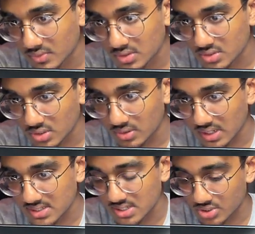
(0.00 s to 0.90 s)
So
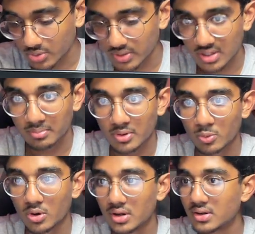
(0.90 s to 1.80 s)
let's just go with number
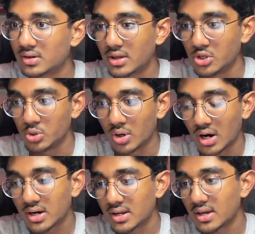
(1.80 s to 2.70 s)
1. You
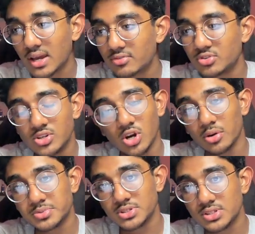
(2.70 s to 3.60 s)
are gonna have 3
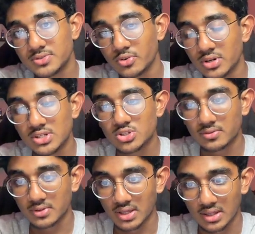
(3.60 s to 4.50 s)
options for each
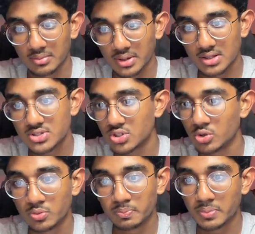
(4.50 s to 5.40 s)
of the emails,
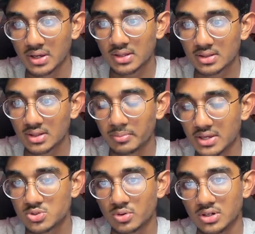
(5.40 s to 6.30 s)
so pick the
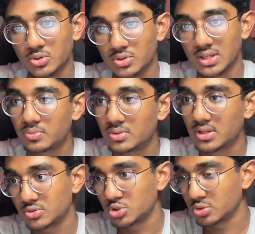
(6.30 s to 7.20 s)
best one you think
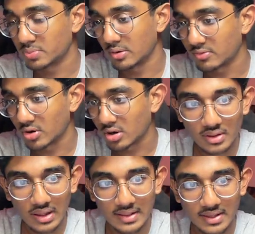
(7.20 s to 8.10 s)
that should
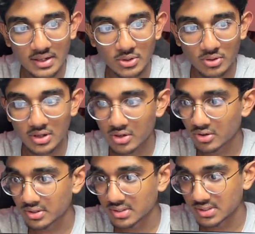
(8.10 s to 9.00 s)
perform, and then you click
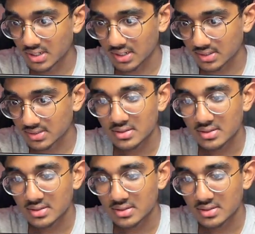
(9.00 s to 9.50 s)
on done.